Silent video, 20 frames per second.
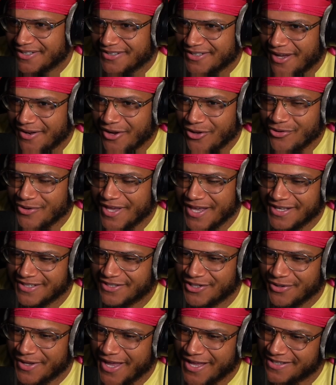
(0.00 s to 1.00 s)
I know you can't,
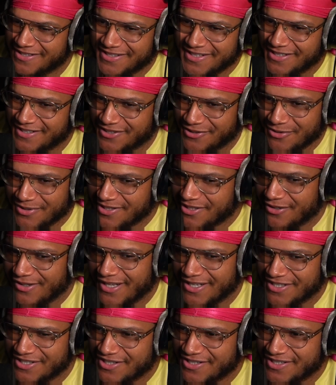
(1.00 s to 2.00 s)
still can't see, so it's still
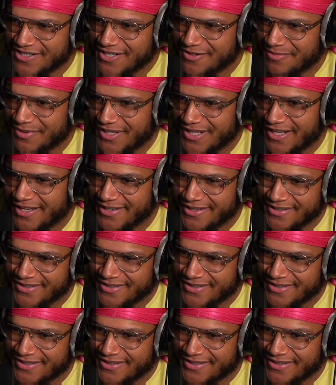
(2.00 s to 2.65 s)
like GG, but like.